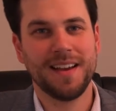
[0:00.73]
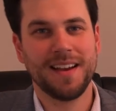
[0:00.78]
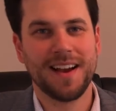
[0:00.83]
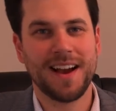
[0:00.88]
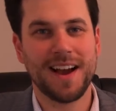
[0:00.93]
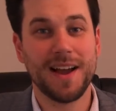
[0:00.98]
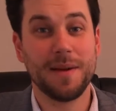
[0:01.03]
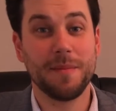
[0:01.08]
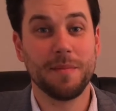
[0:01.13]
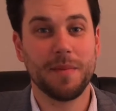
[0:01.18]

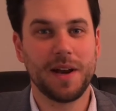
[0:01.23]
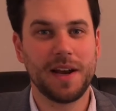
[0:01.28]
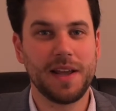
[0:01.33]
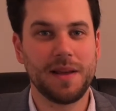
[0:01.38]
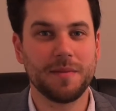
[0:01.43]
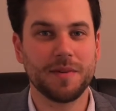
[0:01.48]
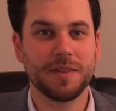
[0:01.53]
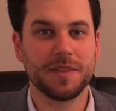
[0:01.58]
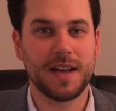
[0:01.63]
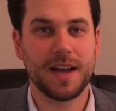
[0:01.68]
Hi, my
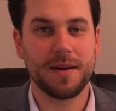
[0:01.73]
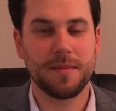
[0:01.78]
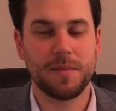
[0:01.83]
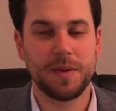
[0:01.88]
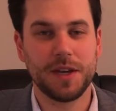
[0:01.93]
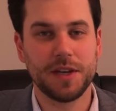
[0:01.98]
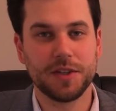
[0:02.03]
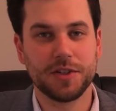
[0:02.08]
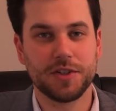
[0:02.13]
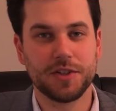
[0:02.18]
name is Adam
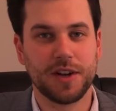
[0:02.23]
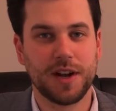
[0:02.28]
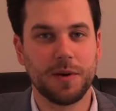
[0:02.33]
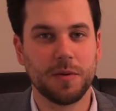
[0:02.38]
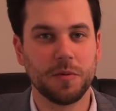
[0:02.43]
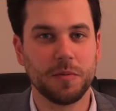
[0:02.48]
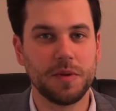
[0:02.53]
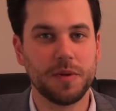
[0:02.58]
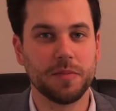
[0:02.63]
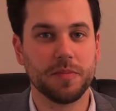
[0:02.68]
Page, and I
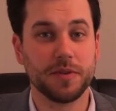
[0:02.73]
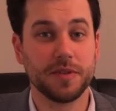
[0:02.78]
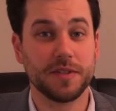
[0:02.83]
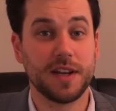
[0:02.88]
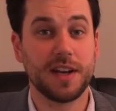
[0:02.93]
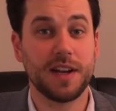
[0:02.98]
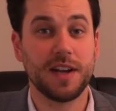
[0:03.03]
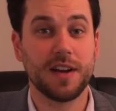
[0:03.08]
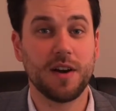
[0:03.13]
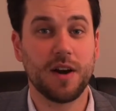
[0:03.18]
will be
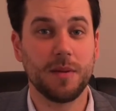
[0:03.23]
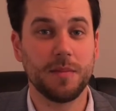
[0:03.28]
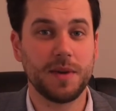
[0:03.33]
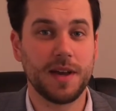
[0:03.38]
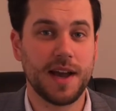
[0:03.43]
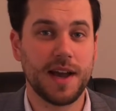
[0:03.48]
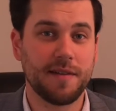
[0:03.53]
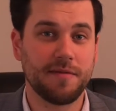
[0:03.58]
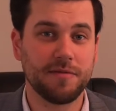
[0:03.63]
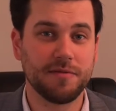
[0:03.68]
presenting on
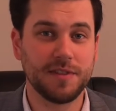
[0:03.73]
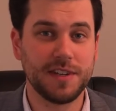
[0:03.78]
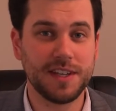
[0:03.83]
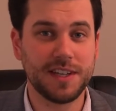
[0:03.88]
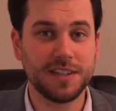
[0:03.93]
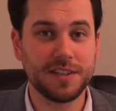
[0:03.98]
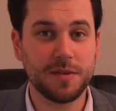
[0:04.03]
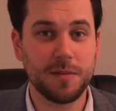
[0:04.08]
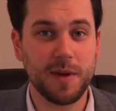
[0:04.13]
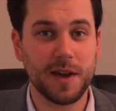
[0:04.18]
behalf of the
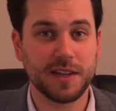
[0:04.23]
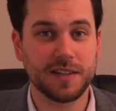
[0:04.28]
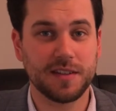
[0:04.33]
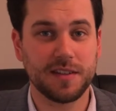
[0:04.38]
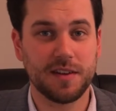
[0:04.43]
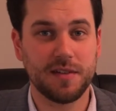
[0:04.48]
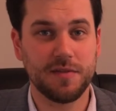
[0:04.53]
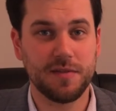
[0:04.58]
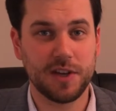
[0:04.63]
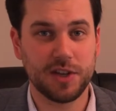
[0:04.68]
Intubex
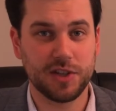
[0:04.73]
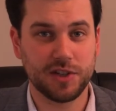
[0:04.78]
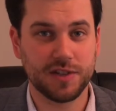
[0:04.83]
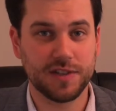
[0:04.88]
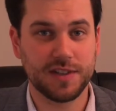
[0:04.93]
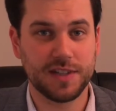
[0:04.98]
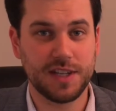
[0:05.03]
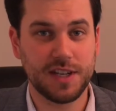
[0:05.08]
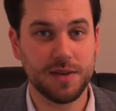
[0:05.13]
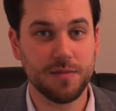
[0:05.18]

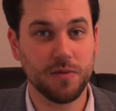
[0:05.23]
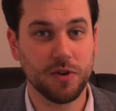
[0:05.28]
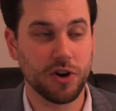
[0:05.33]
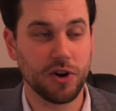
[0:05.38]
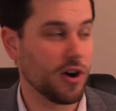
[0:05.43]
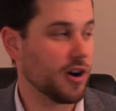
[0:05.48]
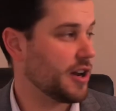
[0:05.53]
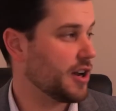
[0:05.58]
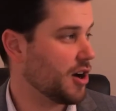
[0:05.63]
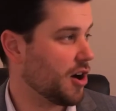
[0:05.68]
Innovations team
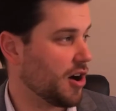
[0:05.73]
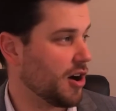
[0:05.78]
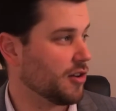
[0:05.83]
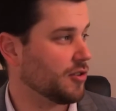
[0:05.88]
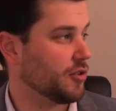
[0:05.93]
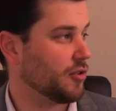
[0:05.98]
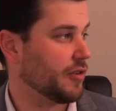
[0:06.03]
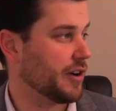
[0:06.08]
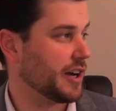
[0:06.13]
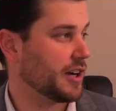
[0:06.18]
regarding our
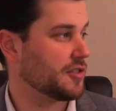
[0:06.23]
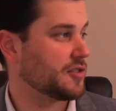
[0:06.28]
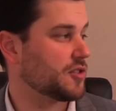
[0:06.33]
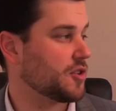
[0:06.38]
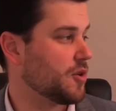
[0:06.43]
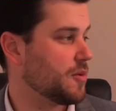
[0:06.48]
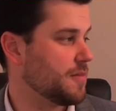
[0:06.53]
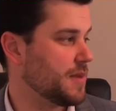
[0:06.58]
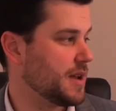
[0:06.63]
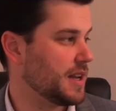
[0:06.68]

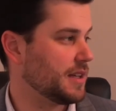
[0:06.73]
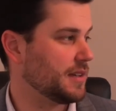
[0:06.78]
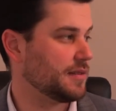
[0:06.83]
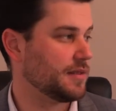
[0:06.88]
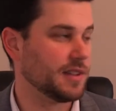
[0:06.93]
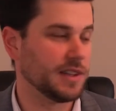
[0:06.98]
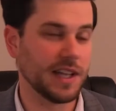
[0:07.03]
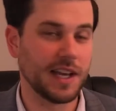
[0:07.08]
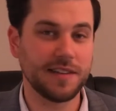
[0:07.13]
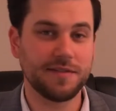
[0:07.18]
Laryngoscope Mini,
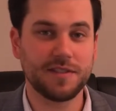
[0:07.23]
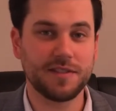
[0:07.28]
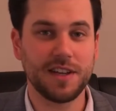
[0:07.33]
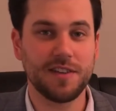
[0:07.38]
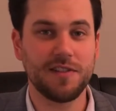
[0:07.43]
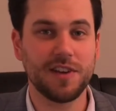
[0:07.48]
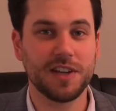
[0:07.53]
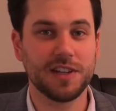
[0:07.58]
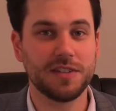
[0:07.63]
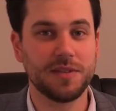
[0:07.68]

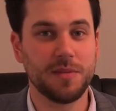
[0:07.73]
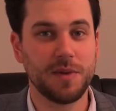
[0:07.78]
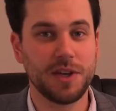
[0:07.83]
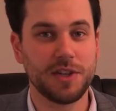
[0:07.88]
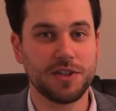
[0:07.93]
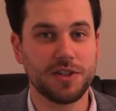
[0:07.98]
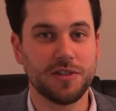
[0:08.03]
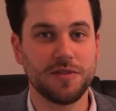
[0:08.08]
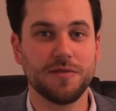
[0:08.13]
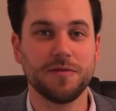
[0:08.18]
life-saving
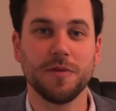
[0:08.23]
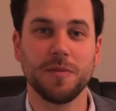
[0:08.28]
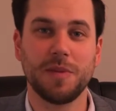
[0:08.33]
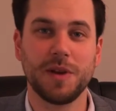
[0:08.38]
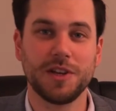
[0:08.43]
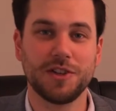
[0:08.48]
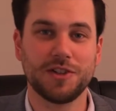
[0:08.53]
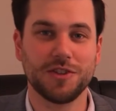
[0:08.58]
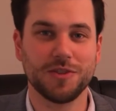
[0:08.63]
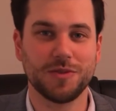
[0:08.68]
intubation for
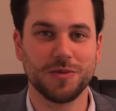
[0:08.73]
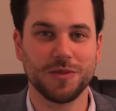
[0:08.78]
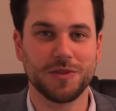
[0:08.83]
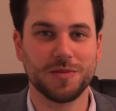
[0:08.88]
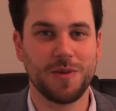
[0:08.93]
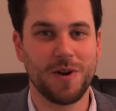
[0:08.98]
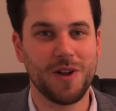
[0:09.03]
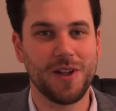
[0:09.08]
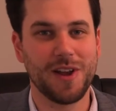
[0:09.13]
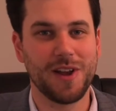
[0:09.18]
patients with
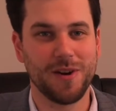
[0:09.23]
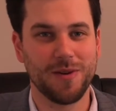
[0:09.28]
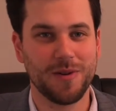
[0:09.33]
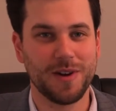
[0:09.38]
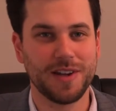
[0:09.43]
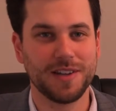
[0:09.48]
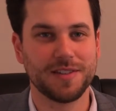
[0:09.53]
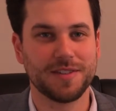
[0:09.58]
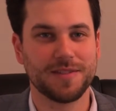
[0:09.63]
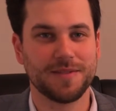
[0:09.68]
small
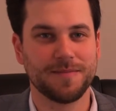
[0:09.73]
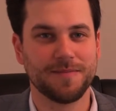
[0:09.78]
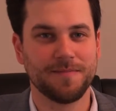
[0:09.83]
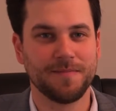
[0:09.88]
airways.